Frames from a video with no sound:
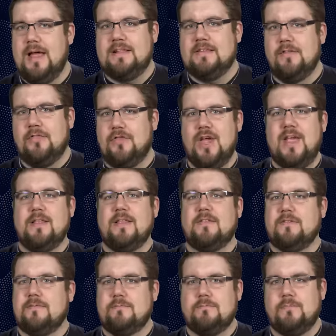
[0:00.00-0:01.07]
That's a thing
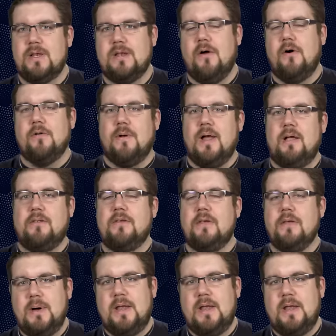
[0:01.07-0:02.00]
that's been going around.